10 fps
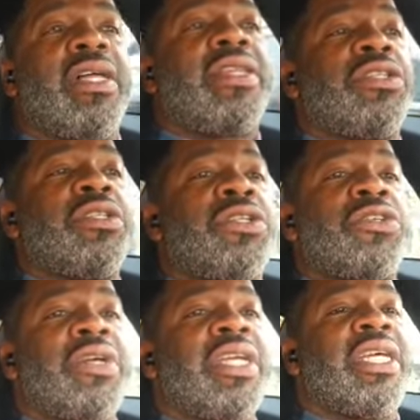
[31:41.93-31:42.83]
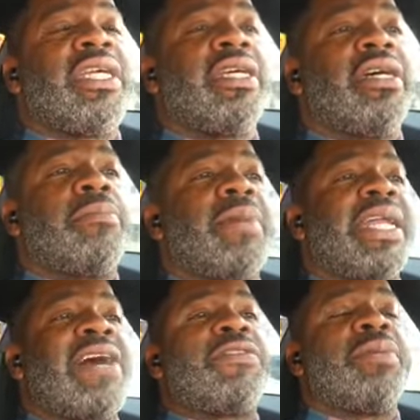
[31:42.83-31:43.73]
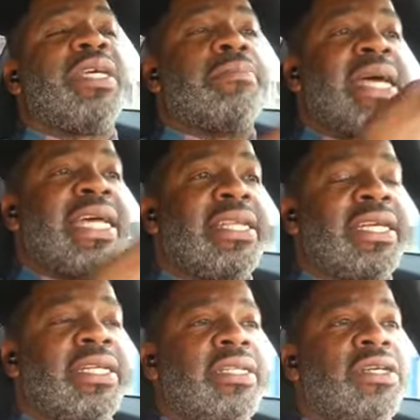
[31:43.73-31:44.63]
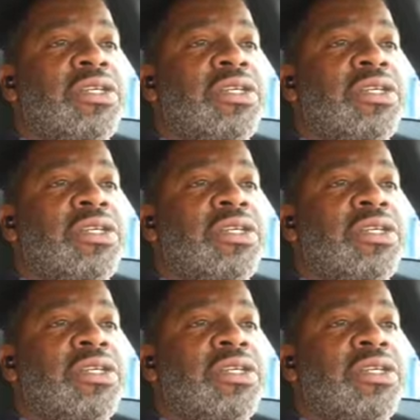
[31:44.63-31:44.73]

The the treaty might have to be amended